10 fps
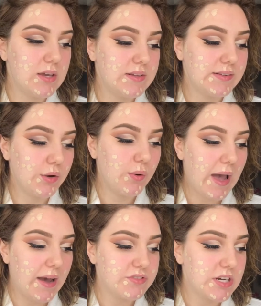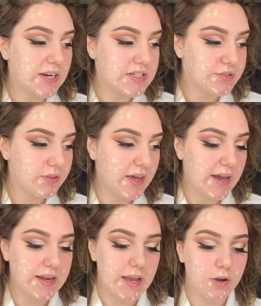So after I do
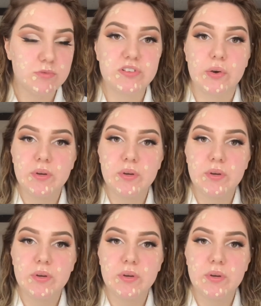that, now I'm just